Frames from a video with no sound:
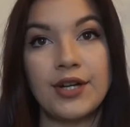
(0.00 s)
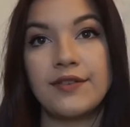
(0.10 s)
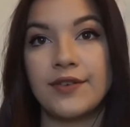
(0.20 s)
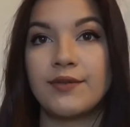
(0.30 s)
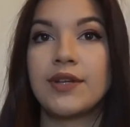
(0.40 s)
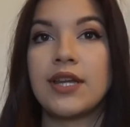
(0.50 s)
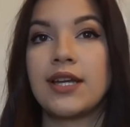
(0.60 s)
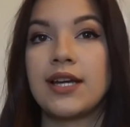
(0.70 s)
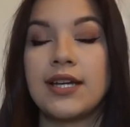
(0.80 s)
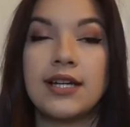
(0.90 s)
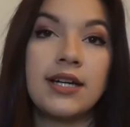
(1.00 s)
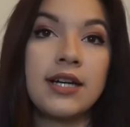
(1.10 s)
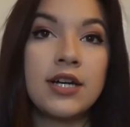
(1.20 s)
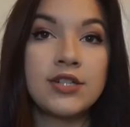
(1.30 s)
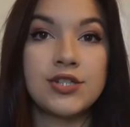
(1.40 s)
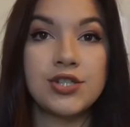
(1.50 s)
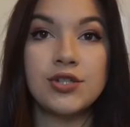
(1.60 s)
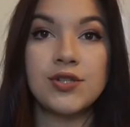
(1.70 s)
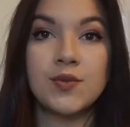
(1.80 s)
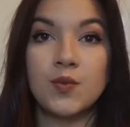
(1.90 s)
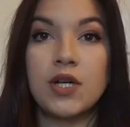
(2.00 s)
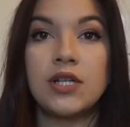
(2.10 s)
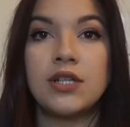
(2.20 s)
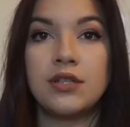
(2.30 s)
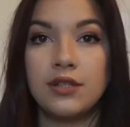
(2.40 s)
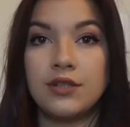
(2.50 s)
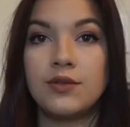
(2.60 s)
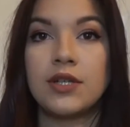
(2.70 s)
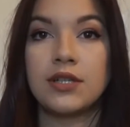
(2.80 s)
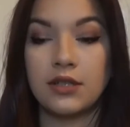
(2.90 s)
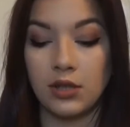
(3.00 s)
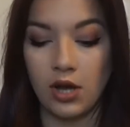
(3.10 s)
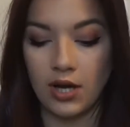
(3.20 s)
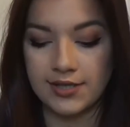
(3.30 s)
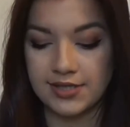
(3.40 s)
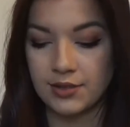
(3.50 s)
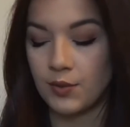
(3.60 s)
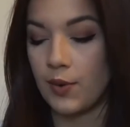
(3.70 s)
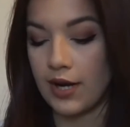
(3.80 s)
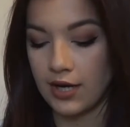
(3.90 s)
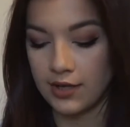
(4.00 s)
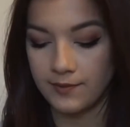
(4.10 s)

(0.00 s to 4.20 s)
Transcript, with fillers: if you're really gonna just choose one nude gloss to wear.